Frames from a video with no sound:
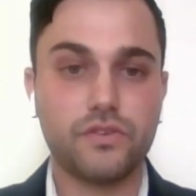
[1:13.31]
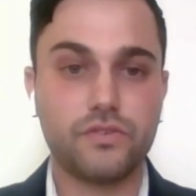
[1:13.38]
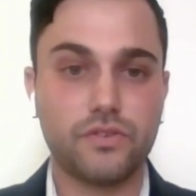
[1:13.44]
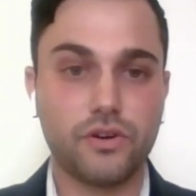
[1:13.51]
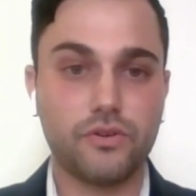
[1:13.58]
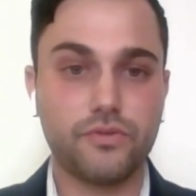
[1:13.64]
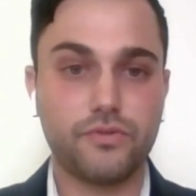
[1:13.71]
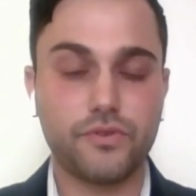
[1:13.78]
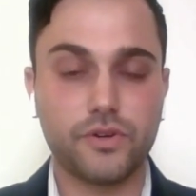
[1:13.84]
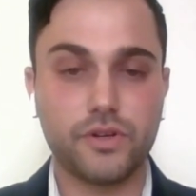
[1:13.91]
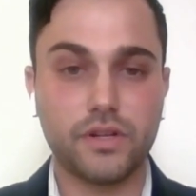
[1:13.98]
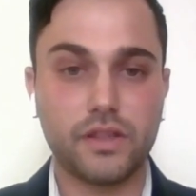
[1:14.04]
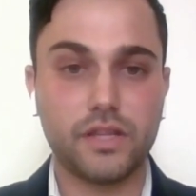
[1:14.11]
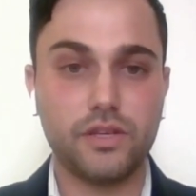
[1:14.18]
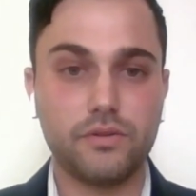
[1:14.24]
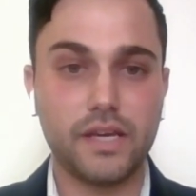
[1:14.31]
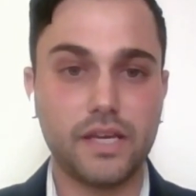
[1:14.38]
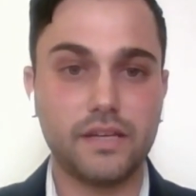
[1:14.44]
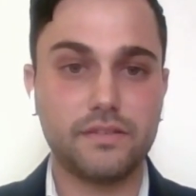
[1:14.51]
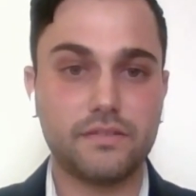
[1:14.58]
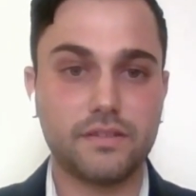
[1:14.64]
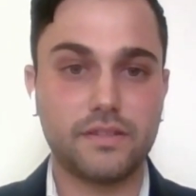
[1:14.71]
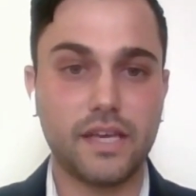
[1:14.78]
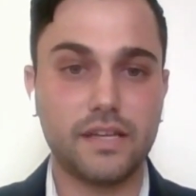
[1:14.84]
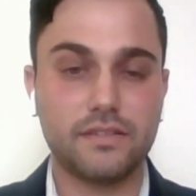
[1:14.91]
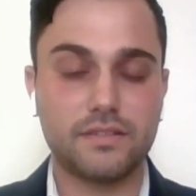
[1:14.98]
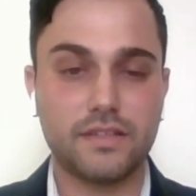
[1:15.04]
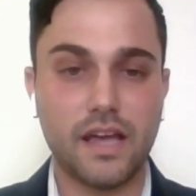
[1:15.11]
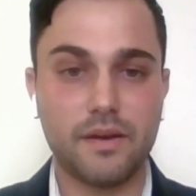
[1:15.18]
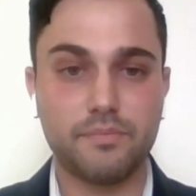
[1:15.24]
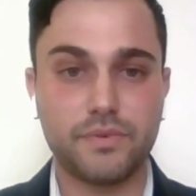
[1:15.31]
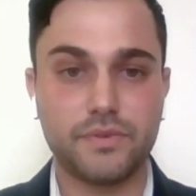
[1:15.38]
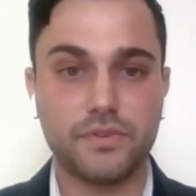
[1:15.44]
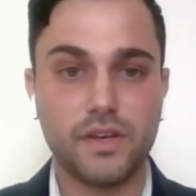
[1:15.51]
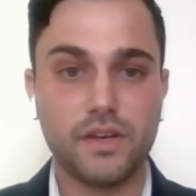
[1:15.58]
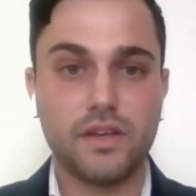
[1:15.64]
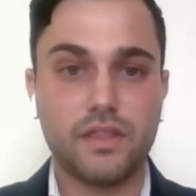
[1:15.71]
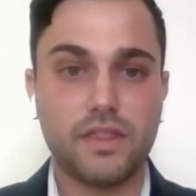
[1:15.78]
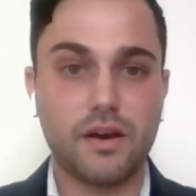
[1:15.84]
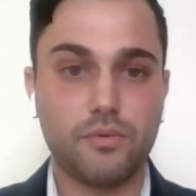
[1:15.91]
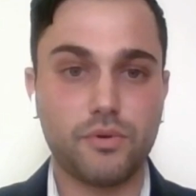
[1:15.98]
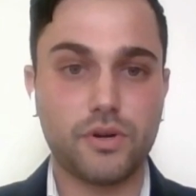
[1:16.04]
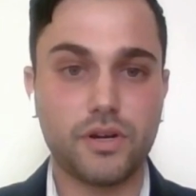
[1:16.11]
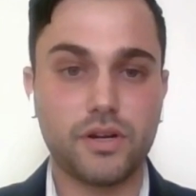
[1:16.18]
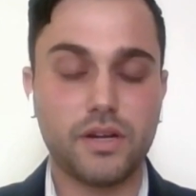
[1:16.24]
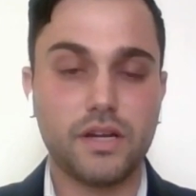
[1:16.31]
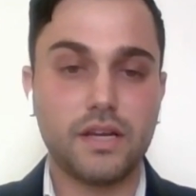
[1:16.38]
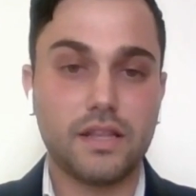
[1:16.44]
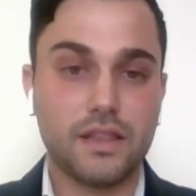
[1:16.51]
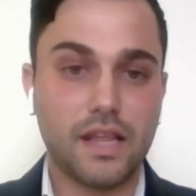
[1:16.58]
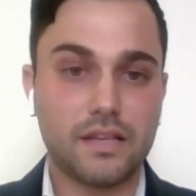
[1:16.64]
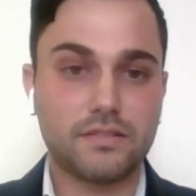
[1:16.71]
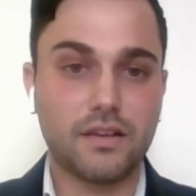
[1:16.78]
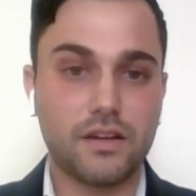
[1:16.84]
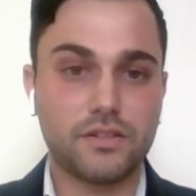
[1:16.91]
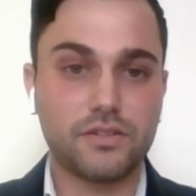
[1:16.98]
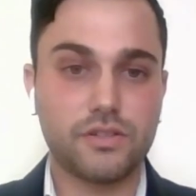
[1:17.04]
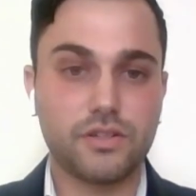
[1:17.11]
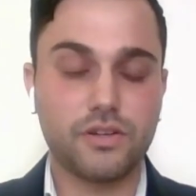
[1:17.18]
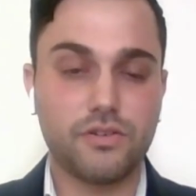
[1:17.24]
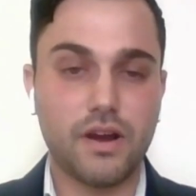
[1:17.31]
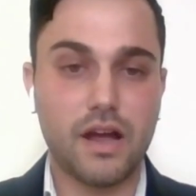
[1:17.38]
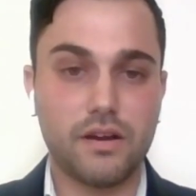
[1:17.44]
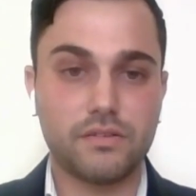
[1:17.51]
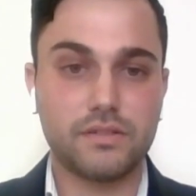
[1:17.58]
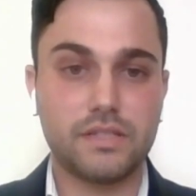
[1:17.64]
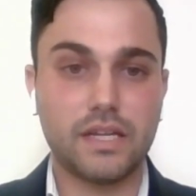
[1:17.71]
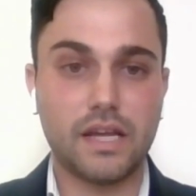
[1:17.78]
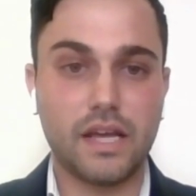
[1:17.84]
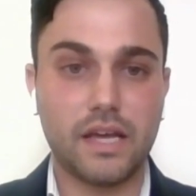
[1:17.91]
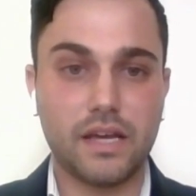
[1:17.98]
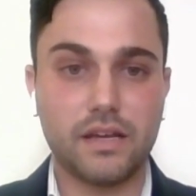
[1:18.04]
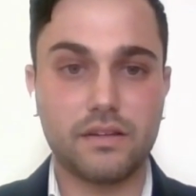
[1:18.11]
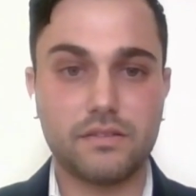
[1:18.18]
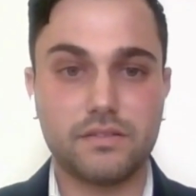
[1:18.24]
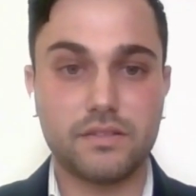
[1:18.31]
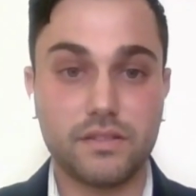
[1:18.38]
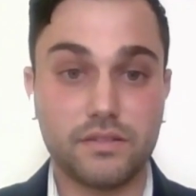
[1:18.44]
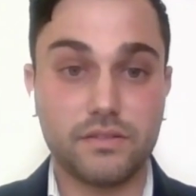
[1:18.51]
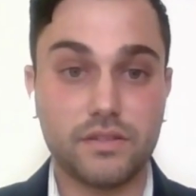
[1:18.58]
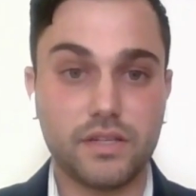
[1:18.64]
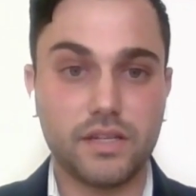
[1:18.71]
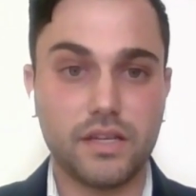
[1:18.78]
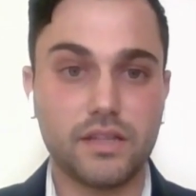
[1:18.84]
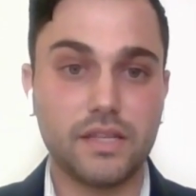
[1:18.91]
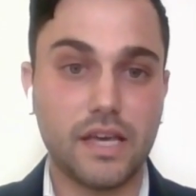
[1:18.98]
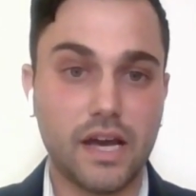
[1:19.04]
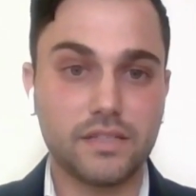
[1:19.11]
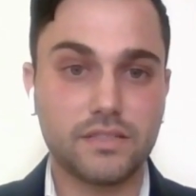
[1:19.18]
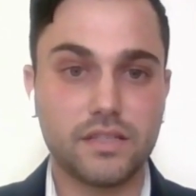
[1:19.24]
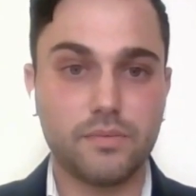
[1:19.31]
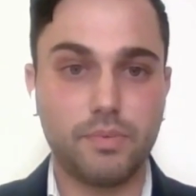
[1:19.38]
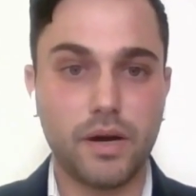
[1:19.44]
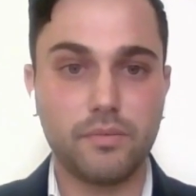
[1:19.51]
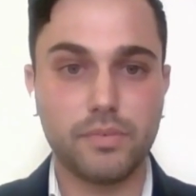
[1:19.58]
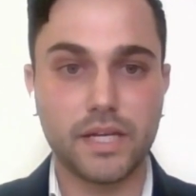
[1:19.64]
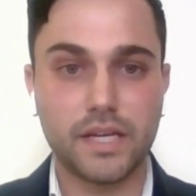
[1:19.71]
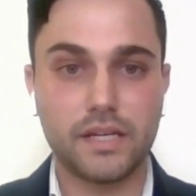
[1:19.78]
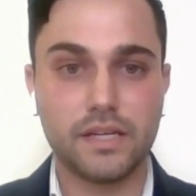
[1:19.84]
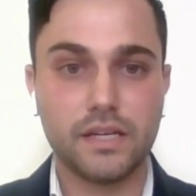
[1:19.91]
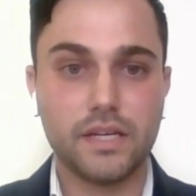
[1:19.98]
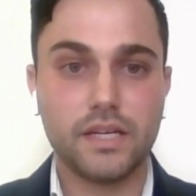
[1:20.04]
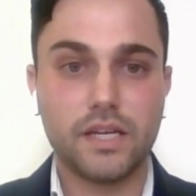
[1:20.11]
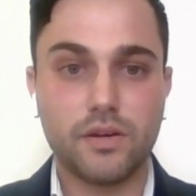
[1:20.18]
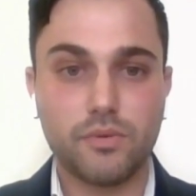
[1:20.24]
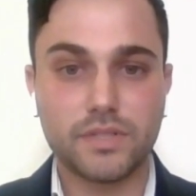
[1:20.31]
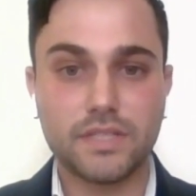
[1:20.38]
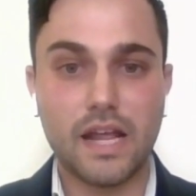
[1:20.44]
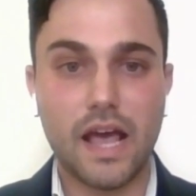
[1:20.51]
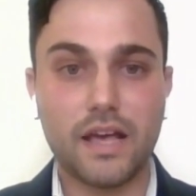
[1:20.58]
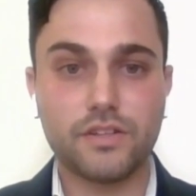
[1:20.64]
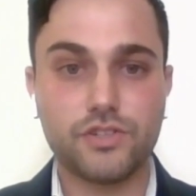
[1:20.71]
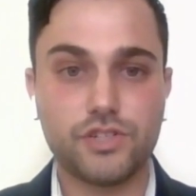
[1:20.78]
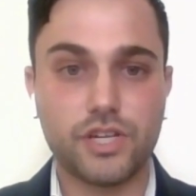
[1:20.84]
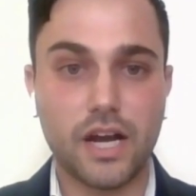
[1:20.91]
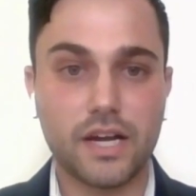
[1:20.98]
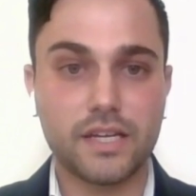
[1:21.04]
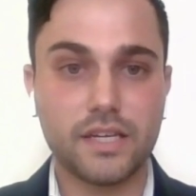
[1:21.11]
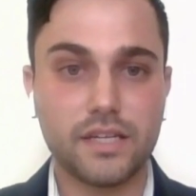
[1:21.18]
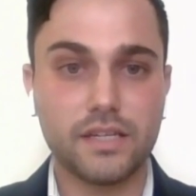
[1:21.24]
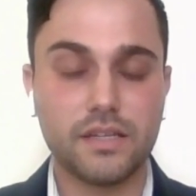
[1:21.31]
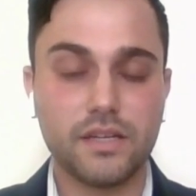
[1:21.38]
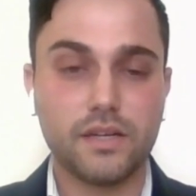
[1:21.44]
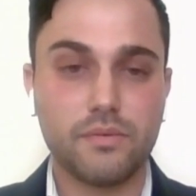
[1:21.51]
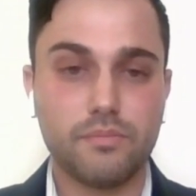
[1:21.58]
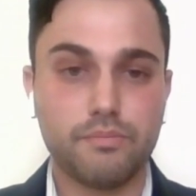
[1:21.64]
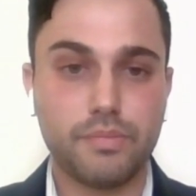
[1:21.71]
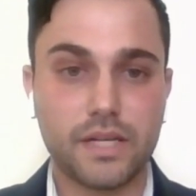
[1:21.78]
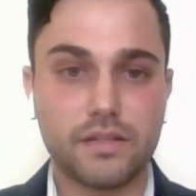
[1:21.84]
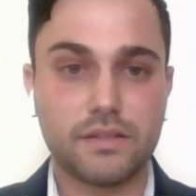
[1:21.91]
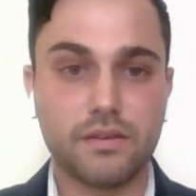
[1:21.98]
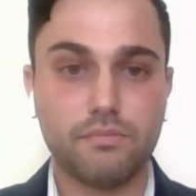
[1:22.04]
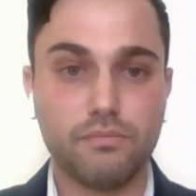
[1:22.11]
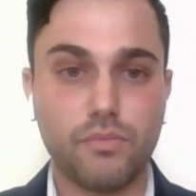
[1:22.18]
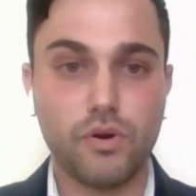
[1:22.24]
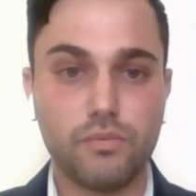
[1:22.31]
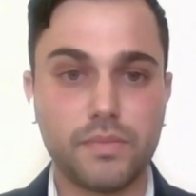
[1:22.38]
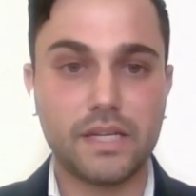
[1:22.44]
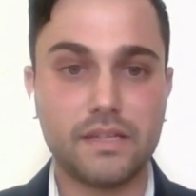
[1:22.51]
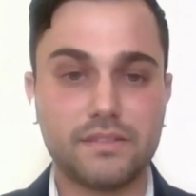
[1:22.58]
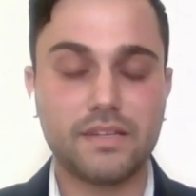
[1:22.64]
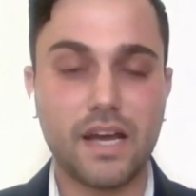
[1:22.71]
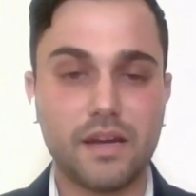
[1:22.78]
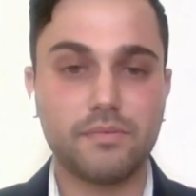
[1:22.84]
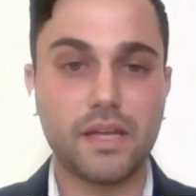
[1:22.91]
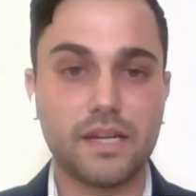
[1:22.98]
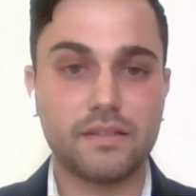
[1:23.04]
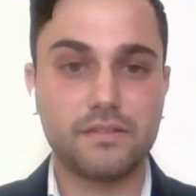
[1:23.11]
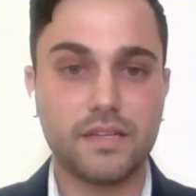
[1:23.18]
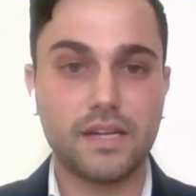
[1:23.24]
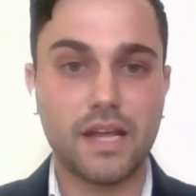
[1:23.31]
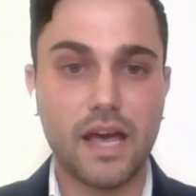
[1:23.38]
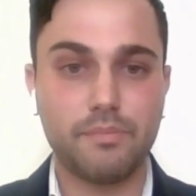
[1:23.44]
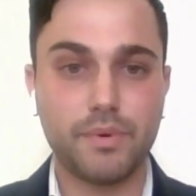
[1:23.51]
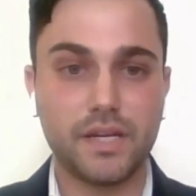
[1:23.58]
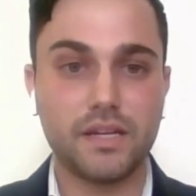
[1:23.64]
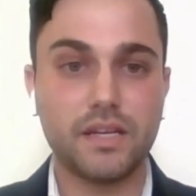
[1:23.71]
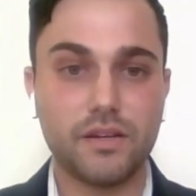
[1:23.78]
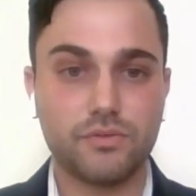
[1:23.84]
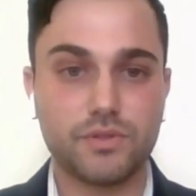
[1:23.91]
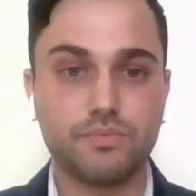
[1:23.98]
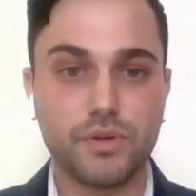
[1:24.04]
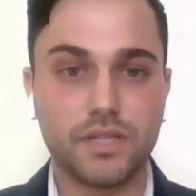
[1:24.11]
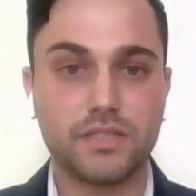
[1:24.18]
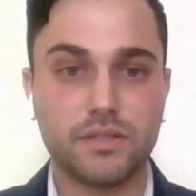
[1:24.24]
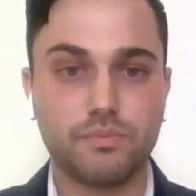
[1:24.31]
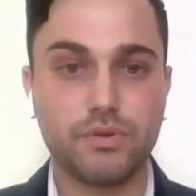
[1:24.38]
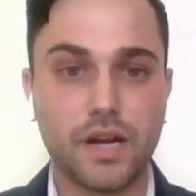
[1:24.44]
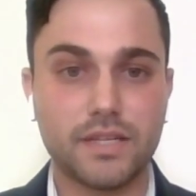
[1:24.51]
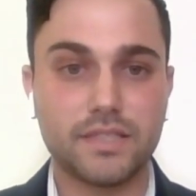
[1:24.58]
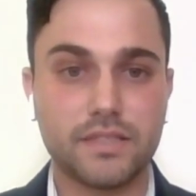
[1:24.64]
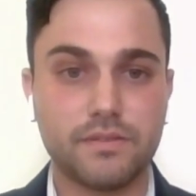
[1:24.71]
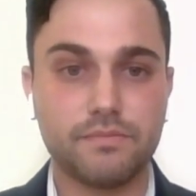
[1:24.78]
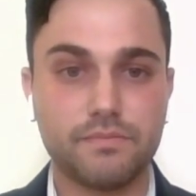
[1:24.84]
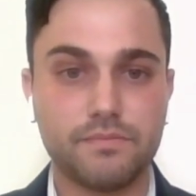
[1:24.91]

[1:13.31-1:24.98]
So for UAE to take steps that were less under the ground and in the eyes of the public, it wasn't as shocking, but the moment in time that it did happen, it was pretty surprising.